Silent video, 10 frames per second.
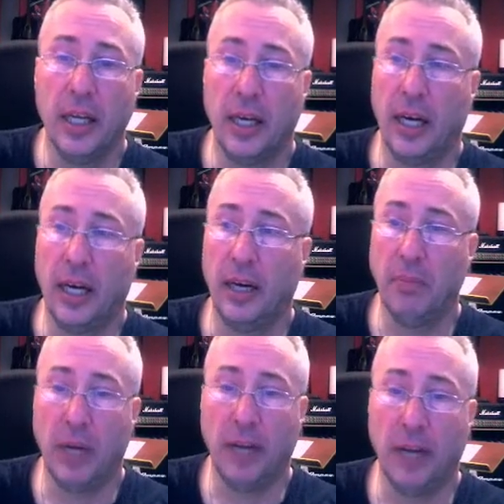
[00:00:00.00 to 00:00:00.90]

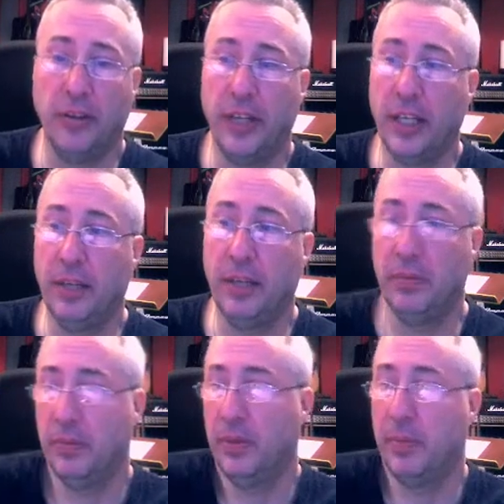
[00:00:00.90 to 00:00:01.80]
I think
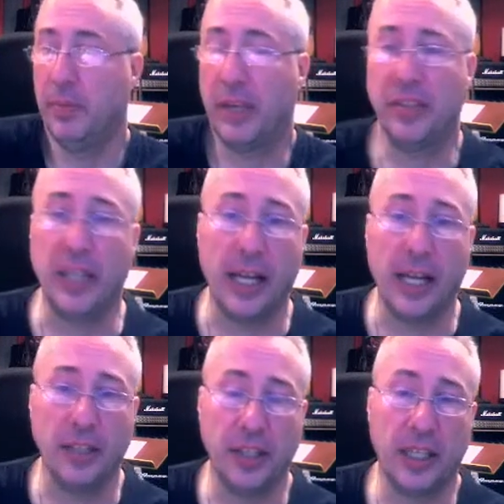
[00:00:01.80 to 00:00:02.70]
the best
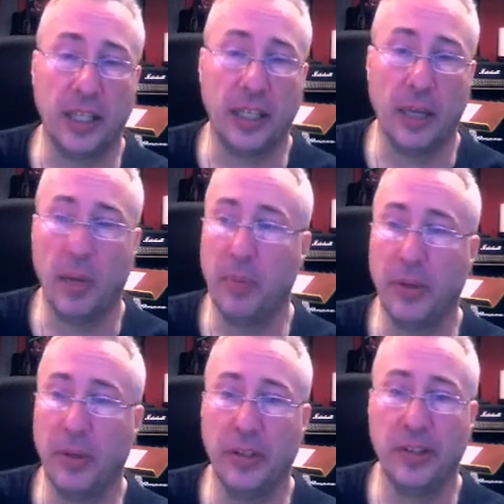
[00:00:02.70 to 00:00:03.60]
analogy I can come up
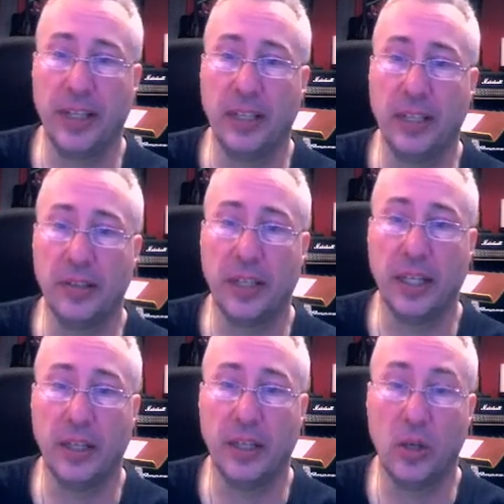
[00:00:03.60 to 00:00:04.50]
with is that it's
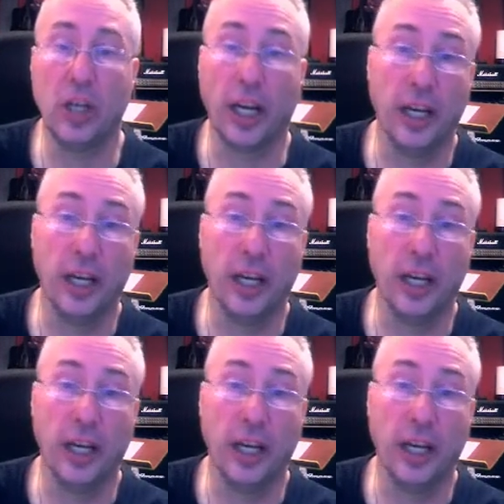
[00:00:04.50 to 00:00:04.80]
like cooking.